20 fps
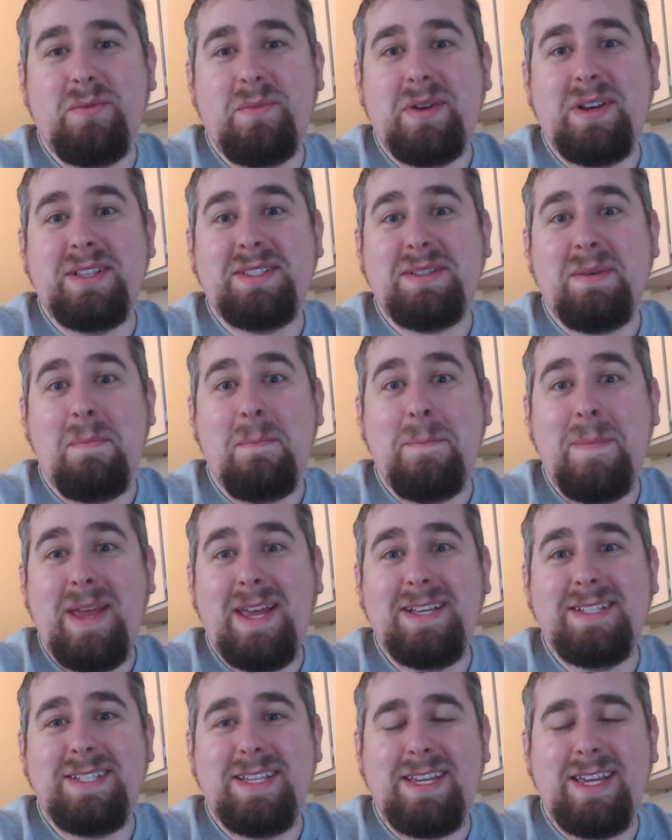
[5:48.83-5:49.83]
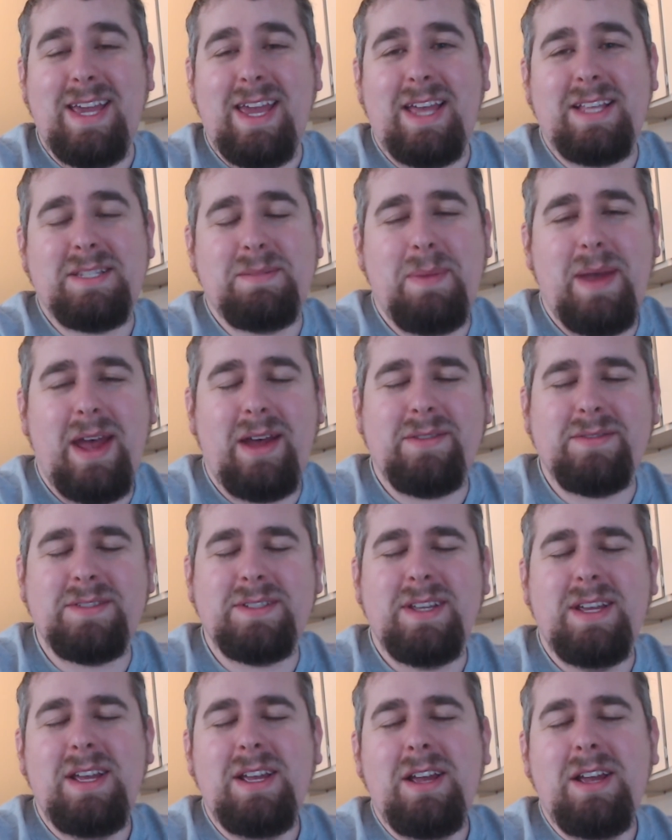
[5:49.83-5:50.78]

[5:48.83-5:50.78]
but it's amazing against pounce.